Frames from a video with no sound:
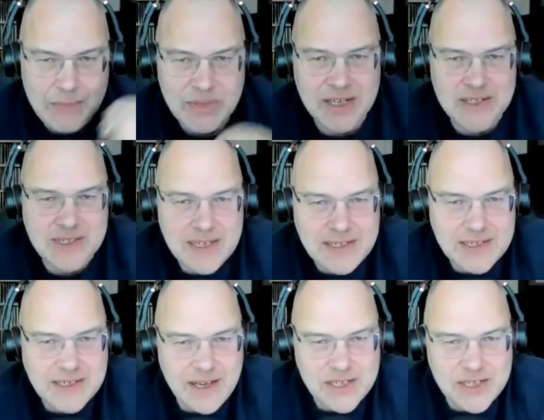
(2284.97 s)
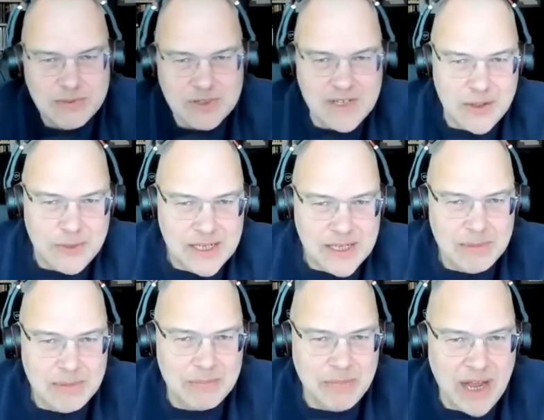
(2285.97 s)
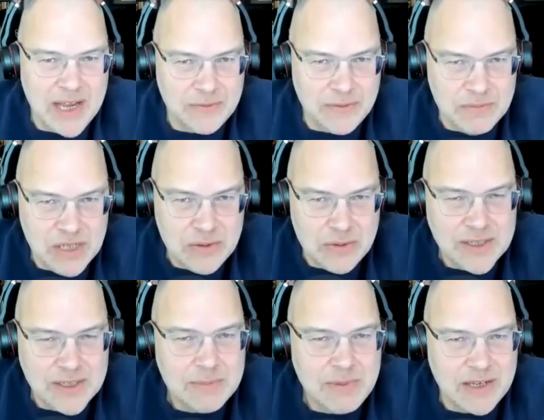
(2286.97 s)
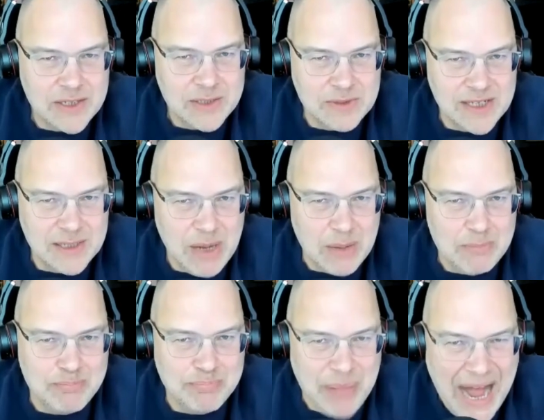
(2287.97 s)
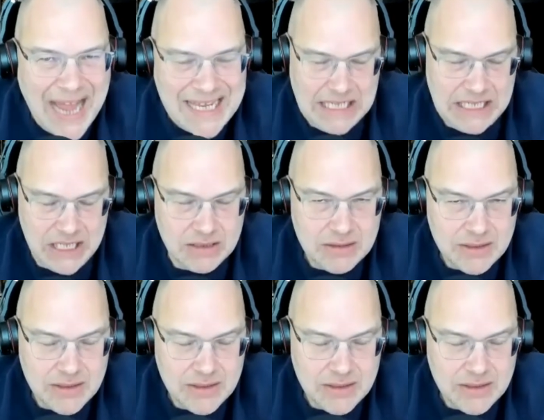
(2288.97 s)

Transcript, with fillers: Because mm-hmm. this is customers not thinking about buying from you. This is about customers thinking about buying.